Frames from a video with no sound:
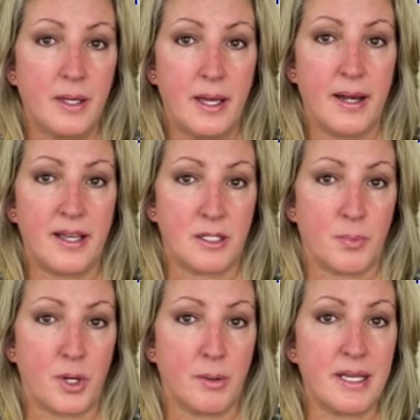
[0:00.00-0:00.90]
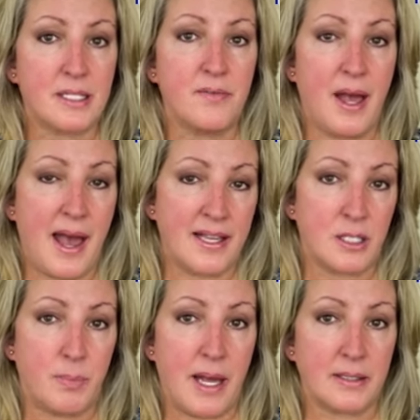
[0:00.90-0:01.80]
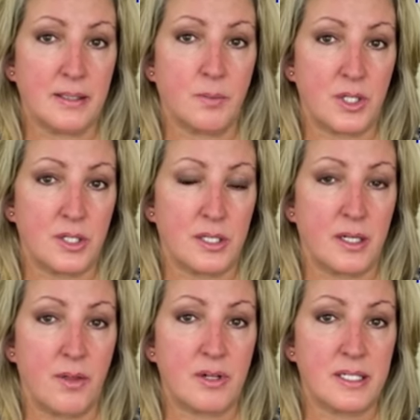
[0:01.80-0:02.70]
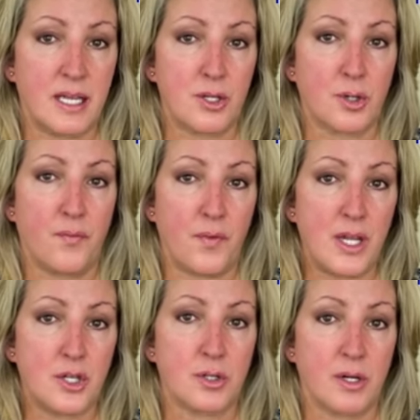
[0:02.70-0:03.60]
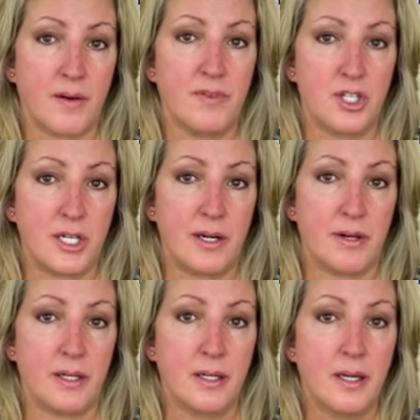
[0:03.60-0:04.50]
It has a progressive aspect, which is another essential feature of the gerund,